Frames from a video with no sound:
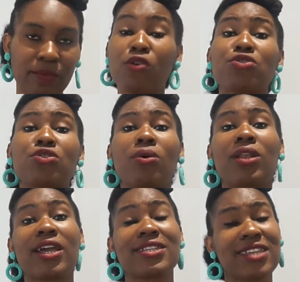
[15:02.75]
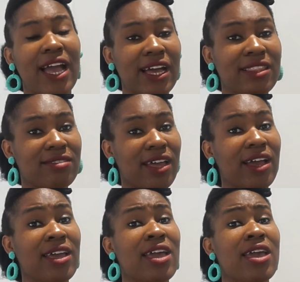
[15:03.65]
Also, I'd like to add
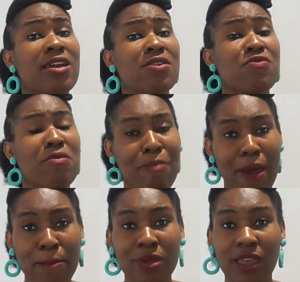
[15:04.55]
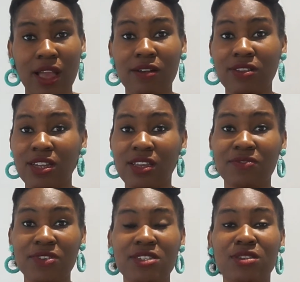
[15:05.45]
that remember, the health and
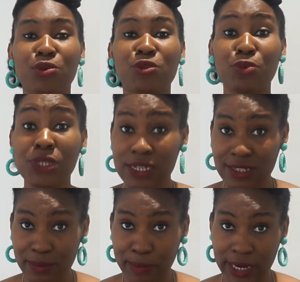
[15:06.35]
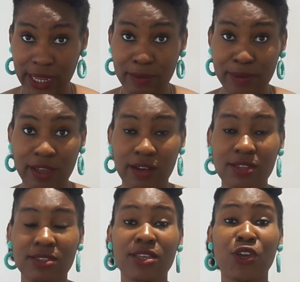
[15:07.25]
care visa was put into play
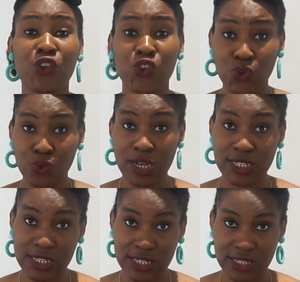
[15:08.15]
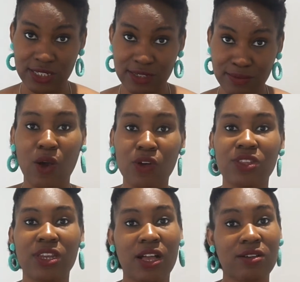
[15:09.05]
because you are needed
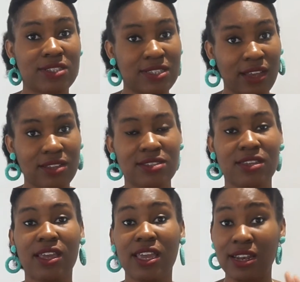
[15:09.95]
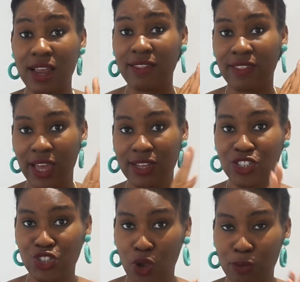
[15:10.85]
under the health sector in
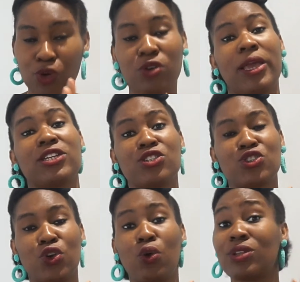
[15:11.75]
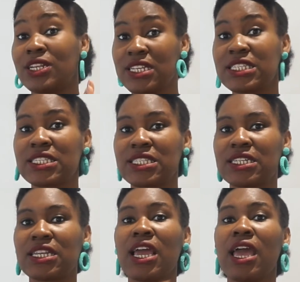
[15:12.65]
that job occupations code
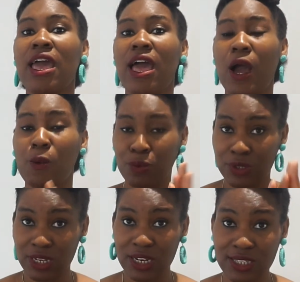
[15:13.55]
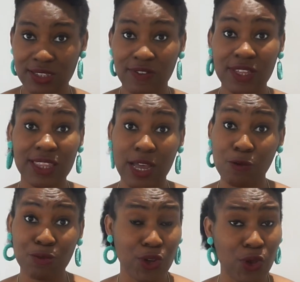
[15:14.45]
listed. I'll put a list of it
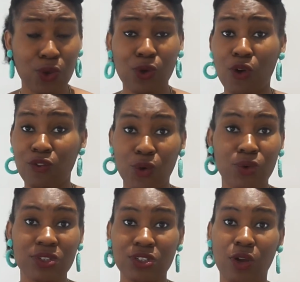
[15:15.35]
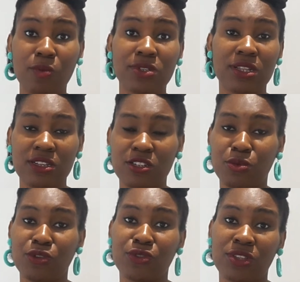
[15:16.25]
down below of all the jobs
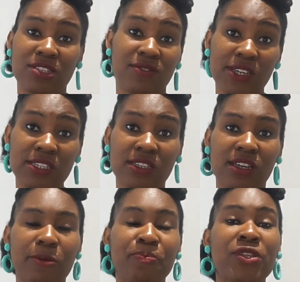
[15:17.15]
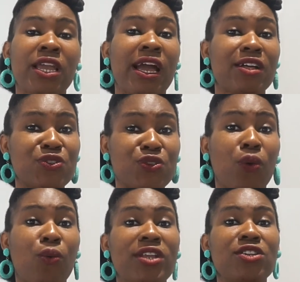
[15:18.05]
eligible for this visa. And
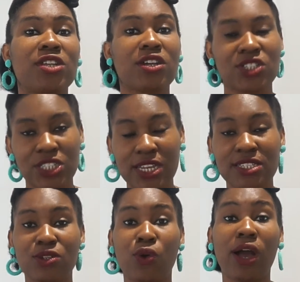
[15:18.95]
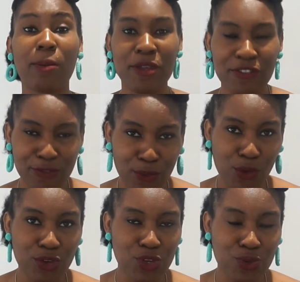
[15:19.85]
so when you're negotiating, or
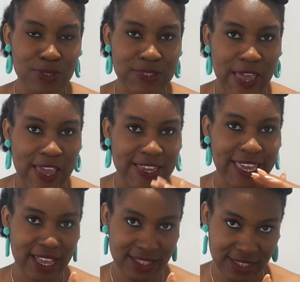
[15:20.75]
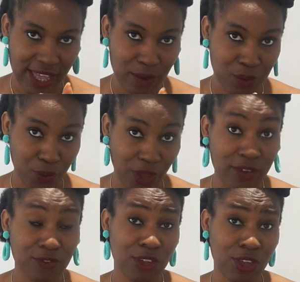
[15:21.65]
before you say yes, I would
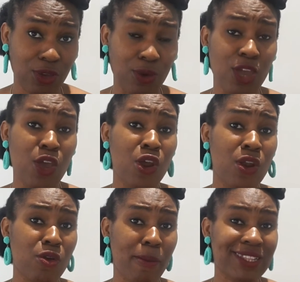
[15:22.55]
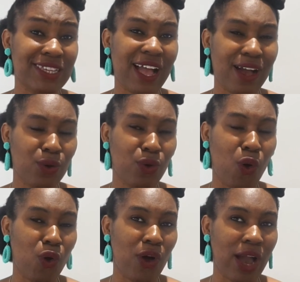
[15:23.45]
work for you, no matter
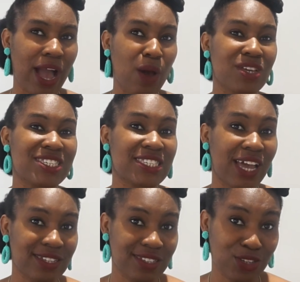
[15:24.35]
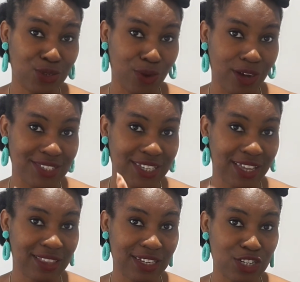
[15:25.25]
how excited you are to
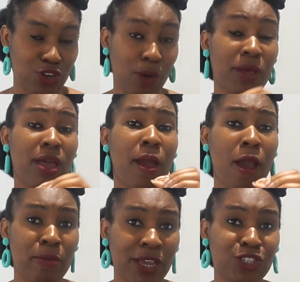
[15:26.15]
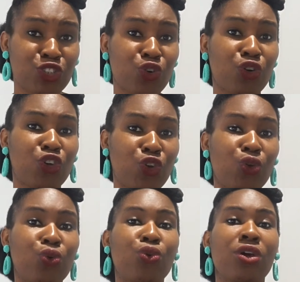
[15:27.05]
get that job, make sure
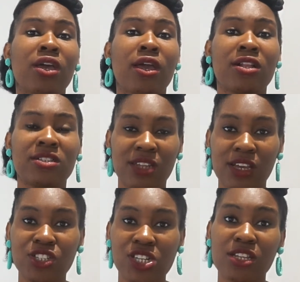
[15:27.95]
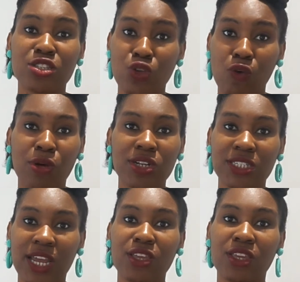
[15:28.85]
you negotiate so much
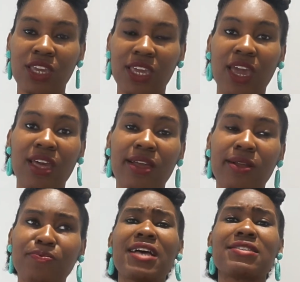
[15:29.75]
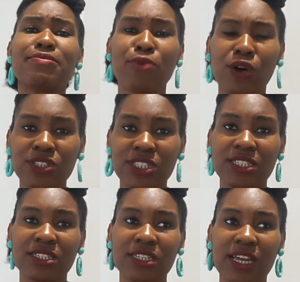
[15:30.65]
that you can get as
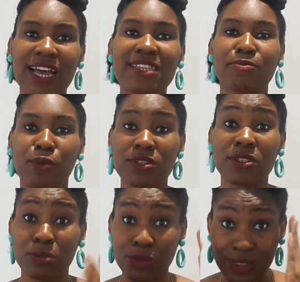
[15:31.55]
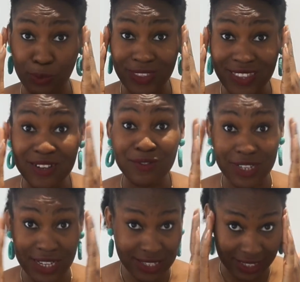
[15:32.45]
much as possible within
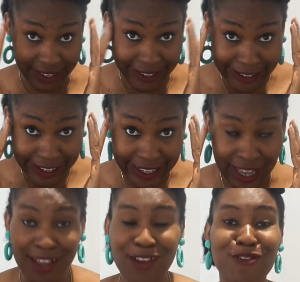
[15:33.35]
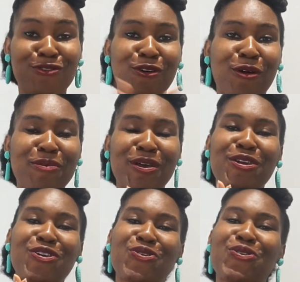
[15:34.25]
reason from
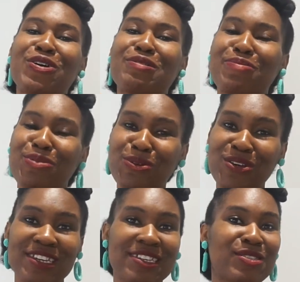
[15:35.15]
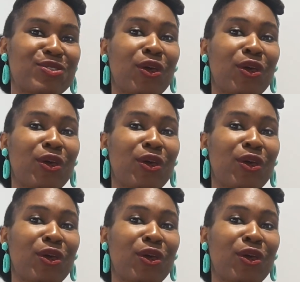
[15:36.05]
your employers.